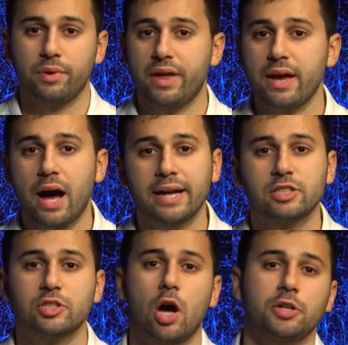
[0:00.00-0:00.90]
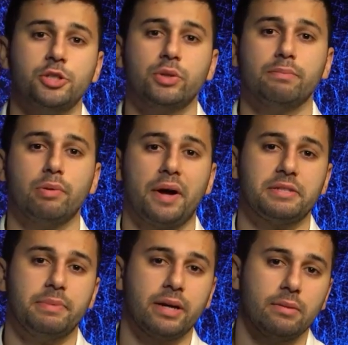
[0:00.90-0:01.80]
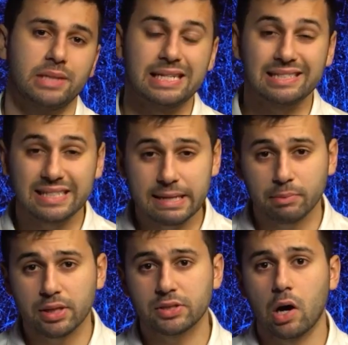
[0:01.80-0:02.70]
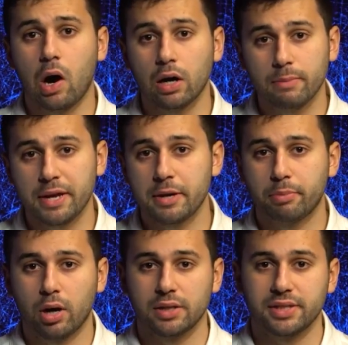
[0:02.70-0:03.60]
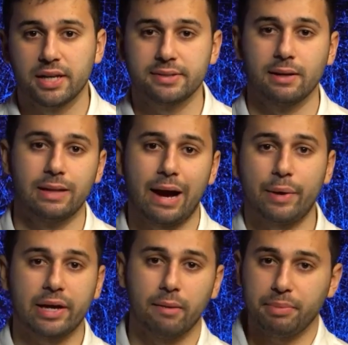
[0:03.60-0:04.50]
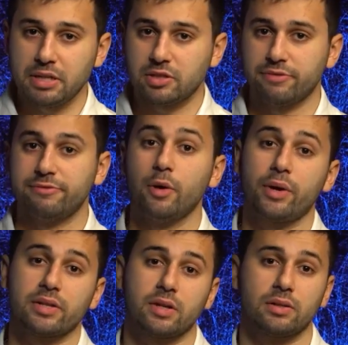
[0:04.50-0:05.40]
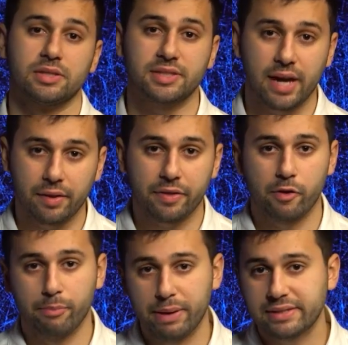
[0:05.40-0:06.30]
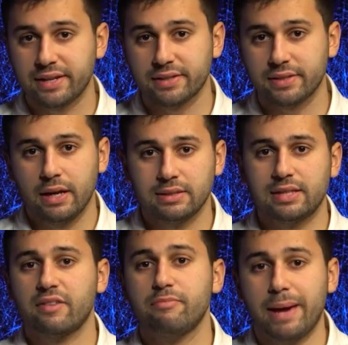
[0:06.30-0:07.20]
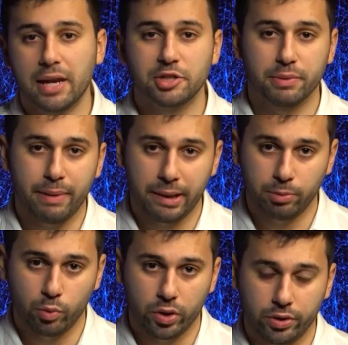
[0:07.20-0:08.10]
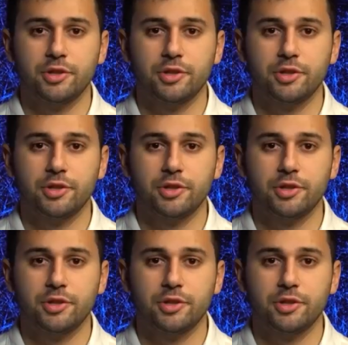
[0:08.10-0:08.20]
With AI, SOC 2 compliance becomes a seamless, automated process, allowing companies to focus on scaling their business instead of managing paperwork.